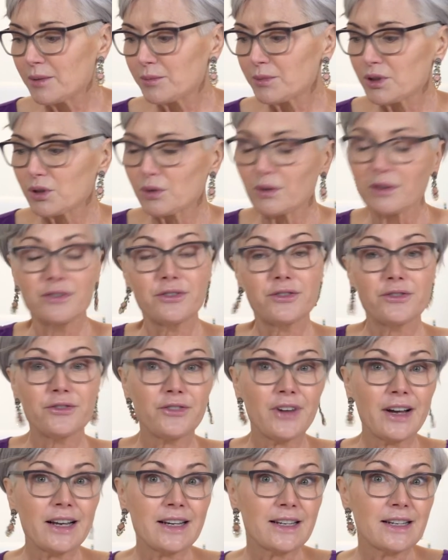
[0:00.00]
So a
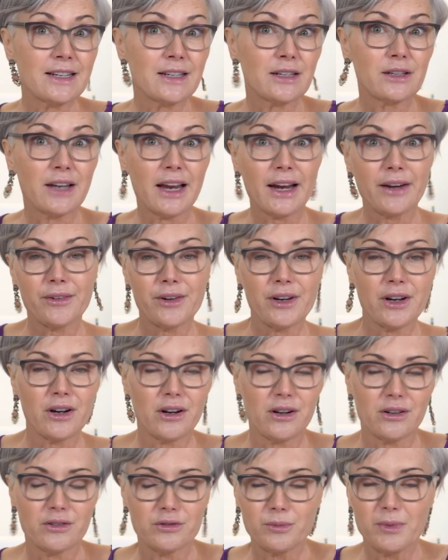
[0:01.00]
fun area
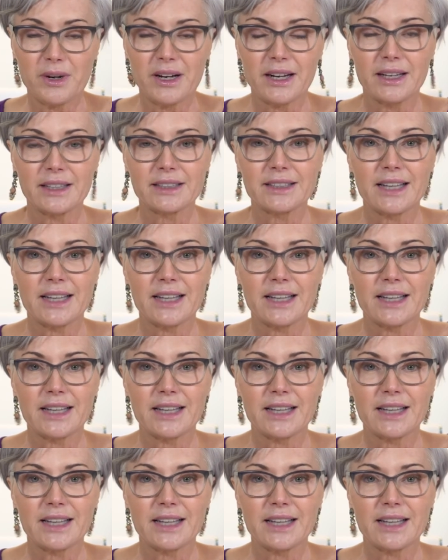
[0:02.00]
of my